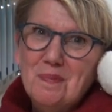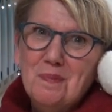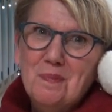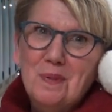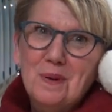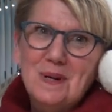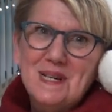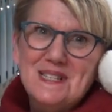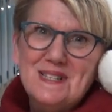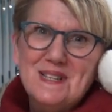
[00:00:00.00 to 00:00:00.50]

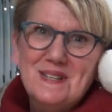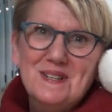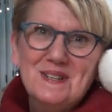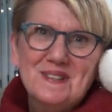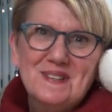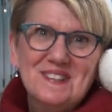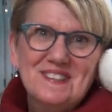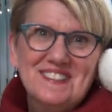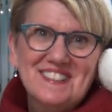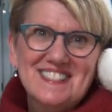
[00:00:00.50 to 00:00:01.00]
Boys and
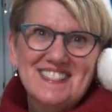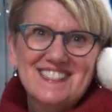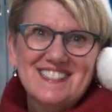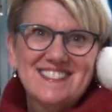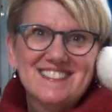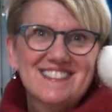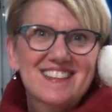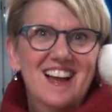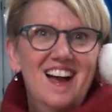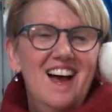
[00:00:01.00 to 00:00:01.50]

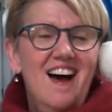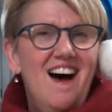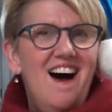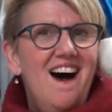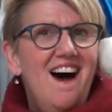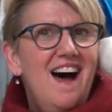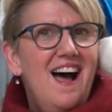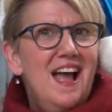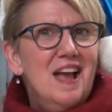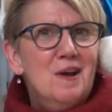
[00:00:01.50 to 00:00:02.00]
girls,
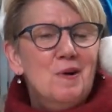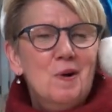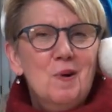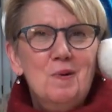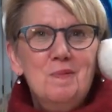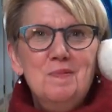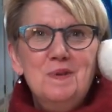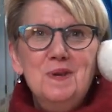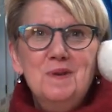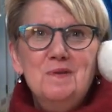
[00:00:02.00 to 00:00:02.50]
I
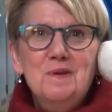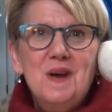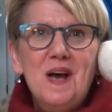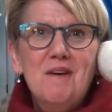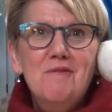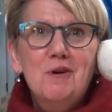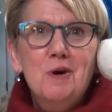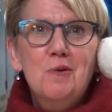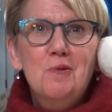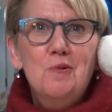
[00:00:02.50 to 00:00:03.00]
hope you
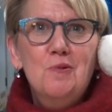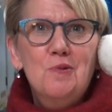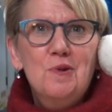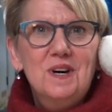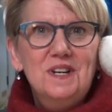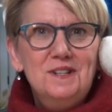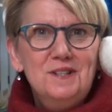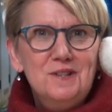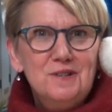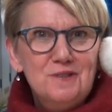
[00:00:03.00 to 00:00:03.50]
have a
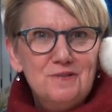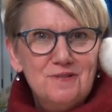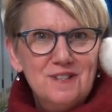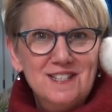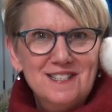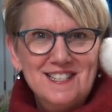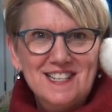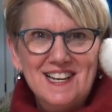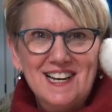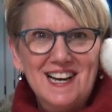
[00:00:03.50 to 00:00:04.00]

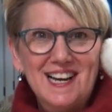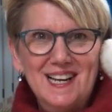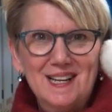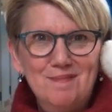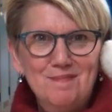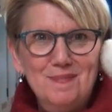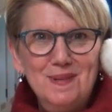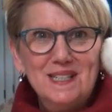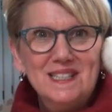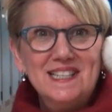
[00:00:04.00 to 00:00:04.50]
wonderful
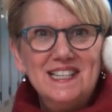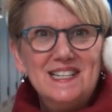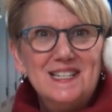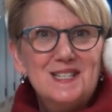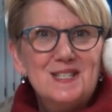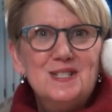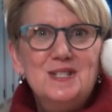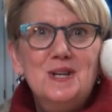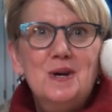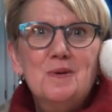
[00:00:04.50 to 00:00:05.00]
time building
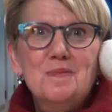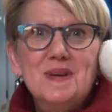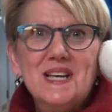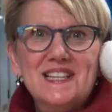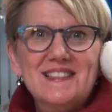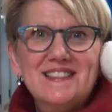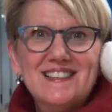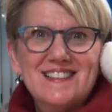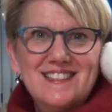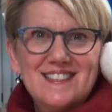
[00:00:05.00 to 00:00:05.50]

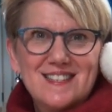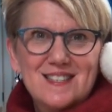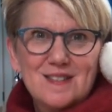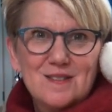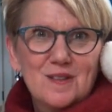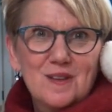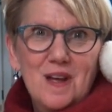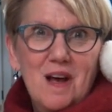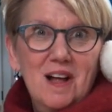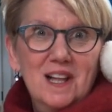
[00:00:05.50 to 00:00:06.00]
snowmen this
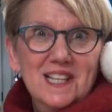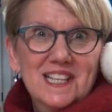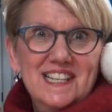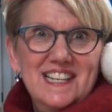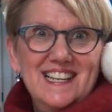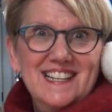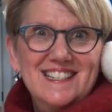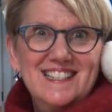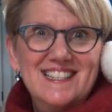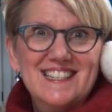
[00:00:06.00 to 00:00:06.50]

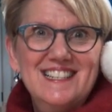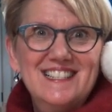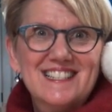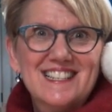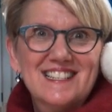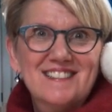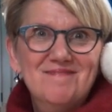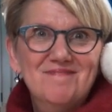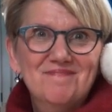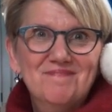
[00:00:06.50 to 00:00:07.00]
holiday
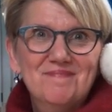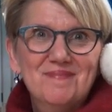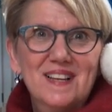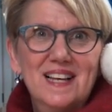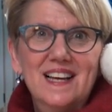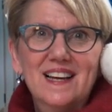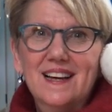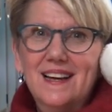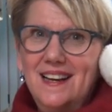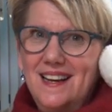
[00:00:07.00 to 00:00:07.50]
season.
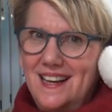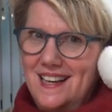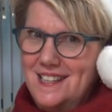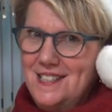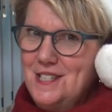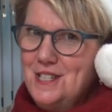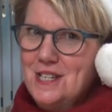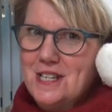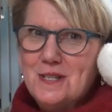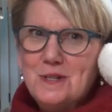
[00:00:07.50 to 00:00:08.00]

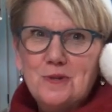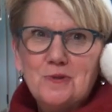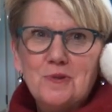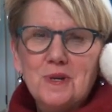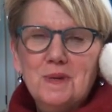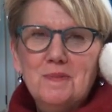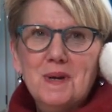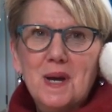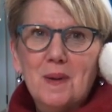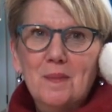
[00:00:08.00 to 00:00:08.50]
And just
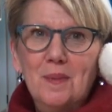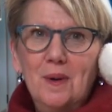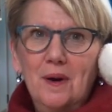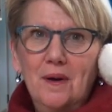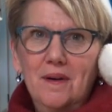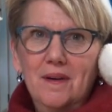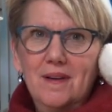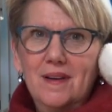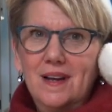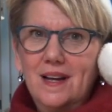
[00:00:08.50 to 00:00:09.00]
remember,